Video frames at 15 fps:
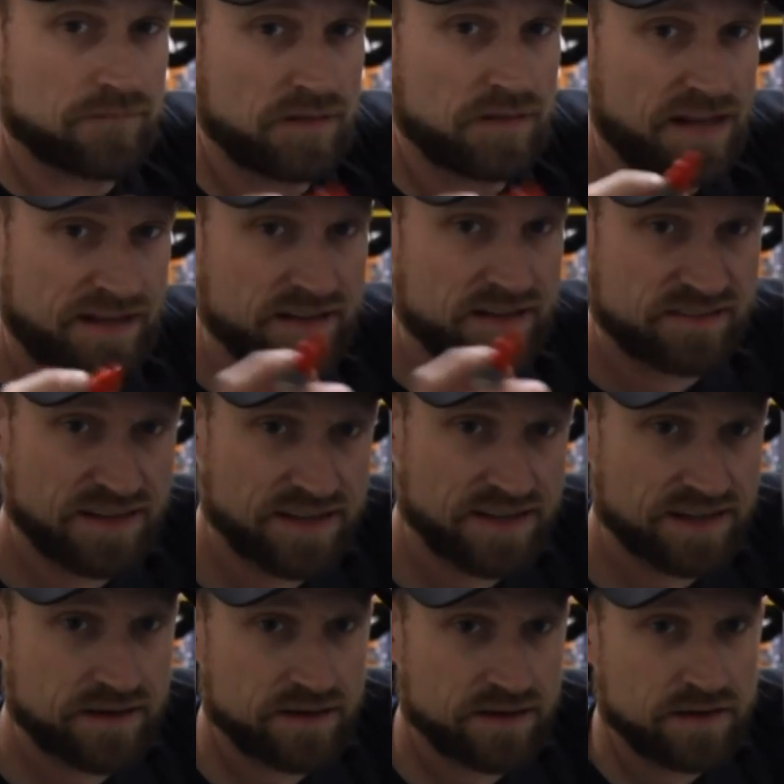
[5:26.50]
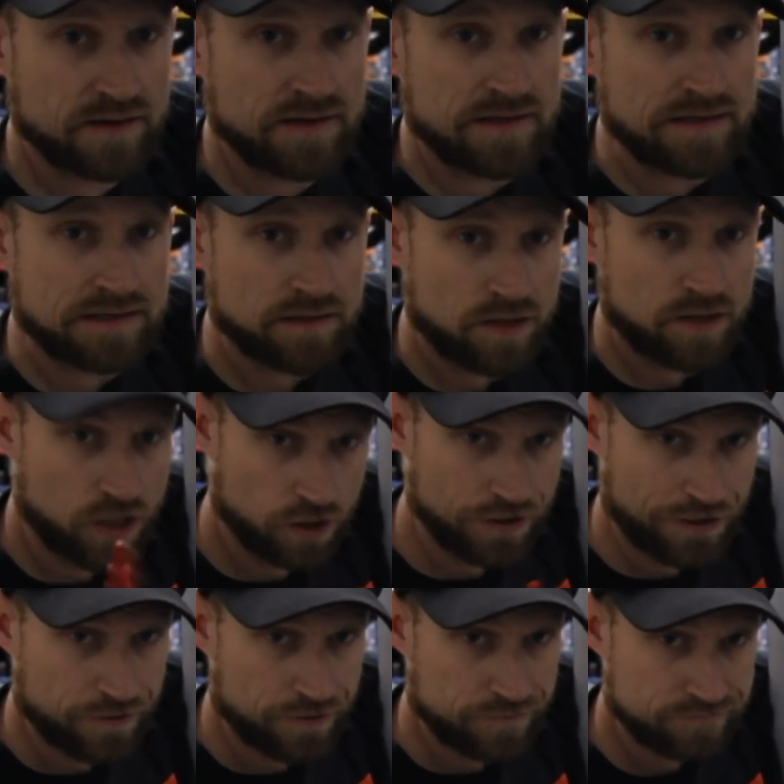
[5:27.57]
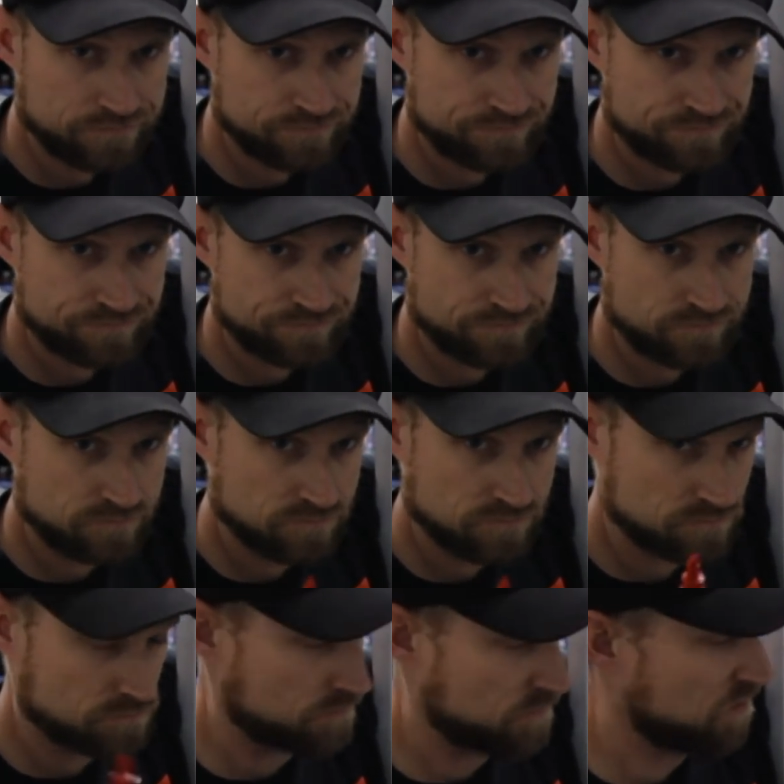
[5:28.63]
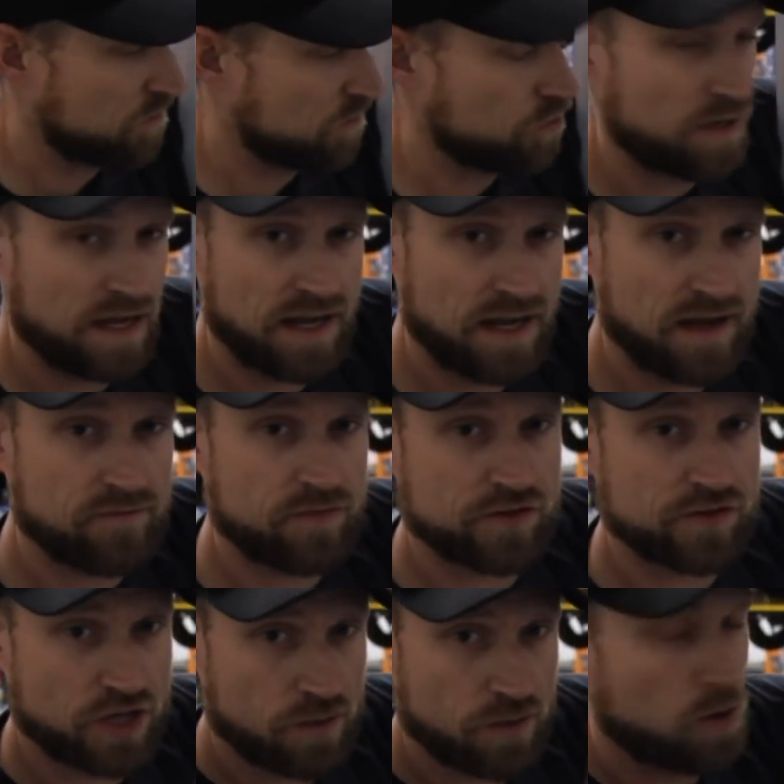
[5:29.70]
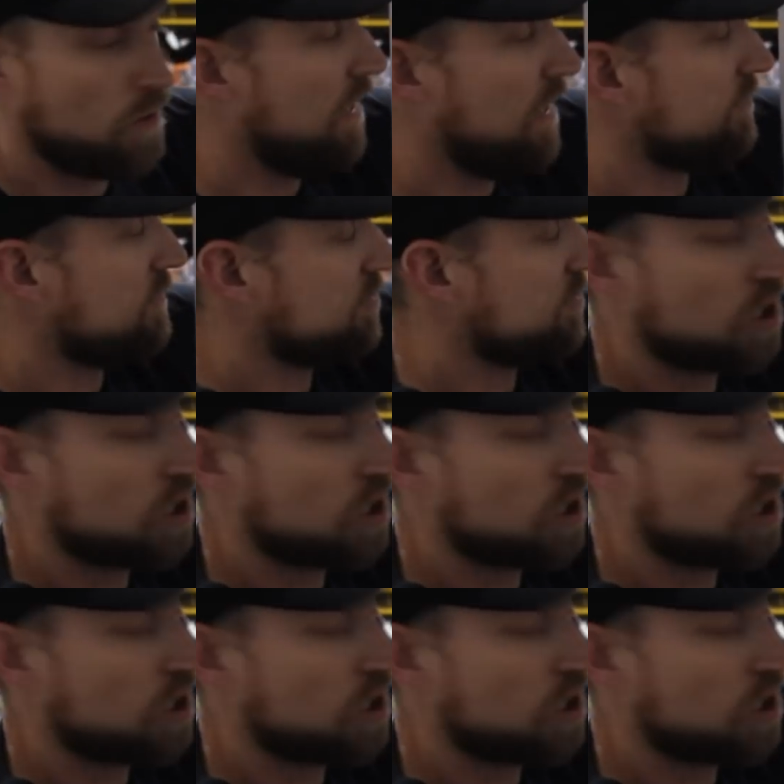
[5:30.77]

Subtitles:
Like I said earlier, you have the turbine housing.